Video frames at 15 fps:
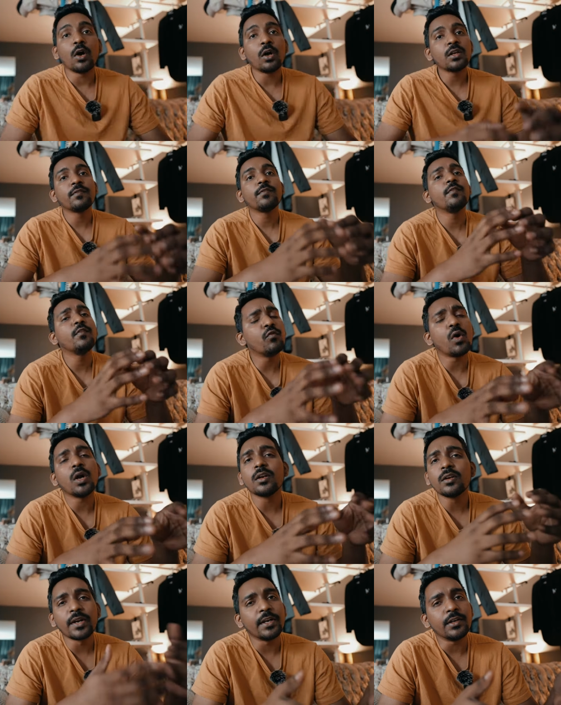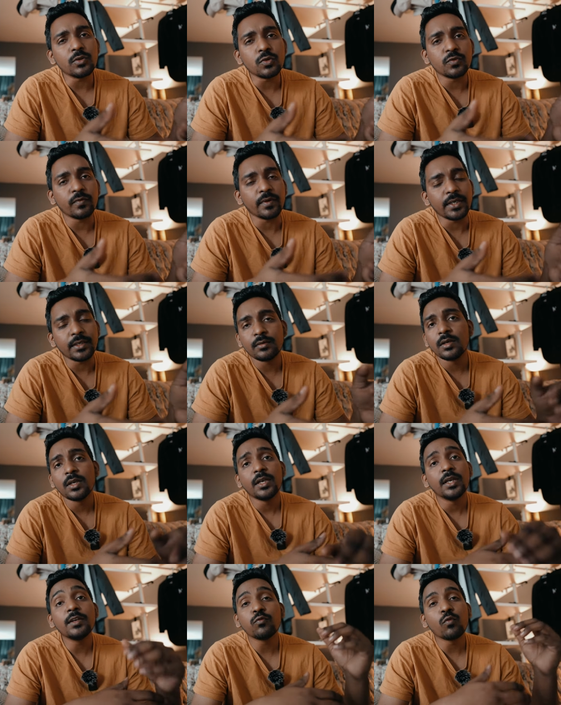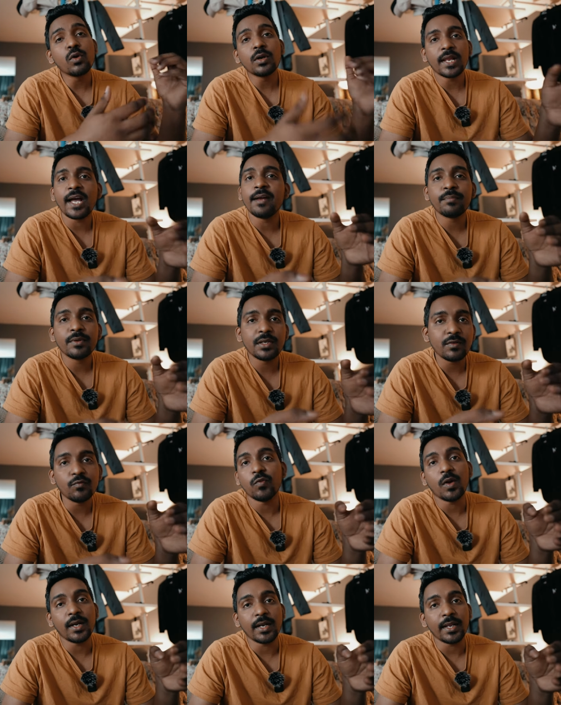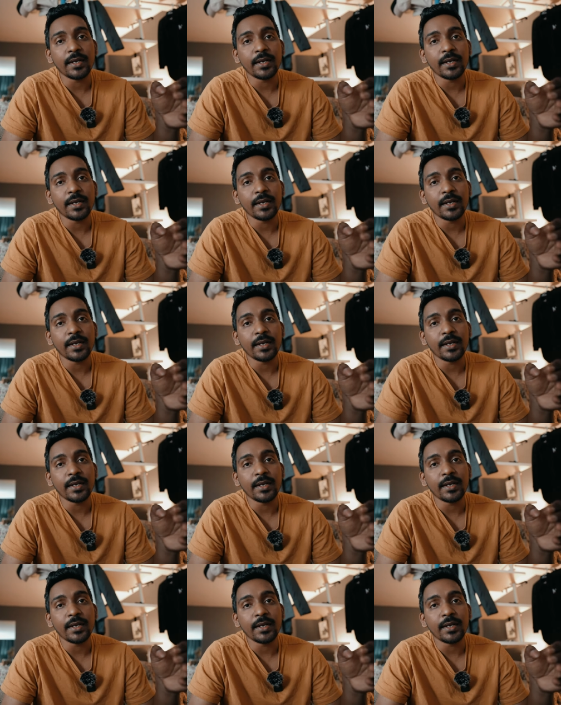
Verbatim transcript: or if you want to reduce weight it won't happen in one